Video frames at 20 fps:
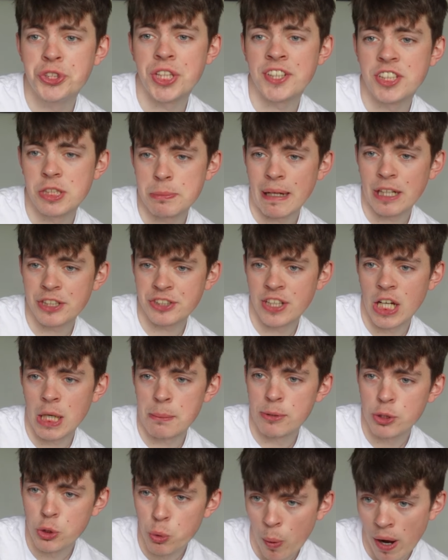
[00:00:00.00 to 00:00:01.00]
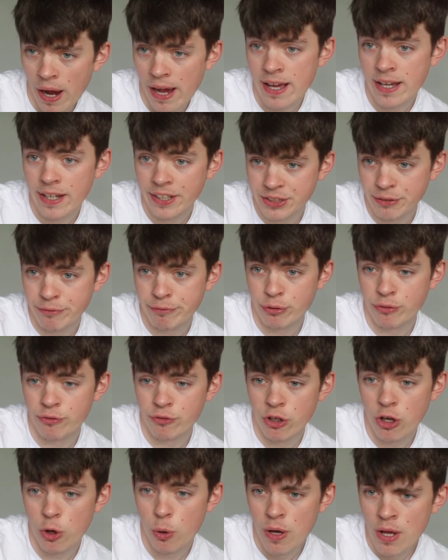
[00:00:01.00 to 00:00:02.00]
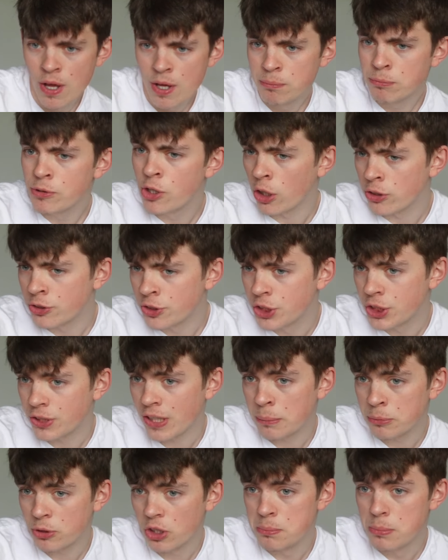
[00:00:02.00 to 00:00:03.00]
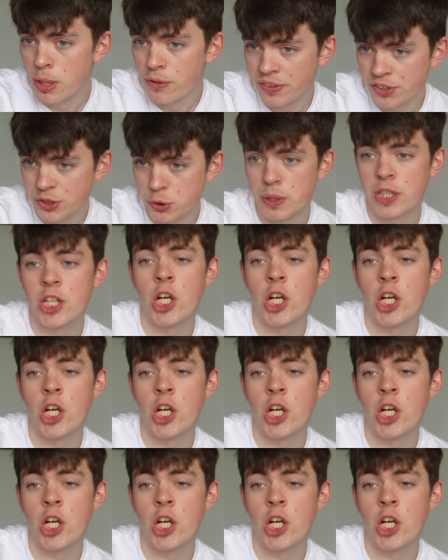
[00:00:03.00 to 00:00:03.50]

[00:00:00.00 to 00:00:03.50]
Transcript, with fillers: centre backs now. Maguire is in front row. Konsa, I'm going to move into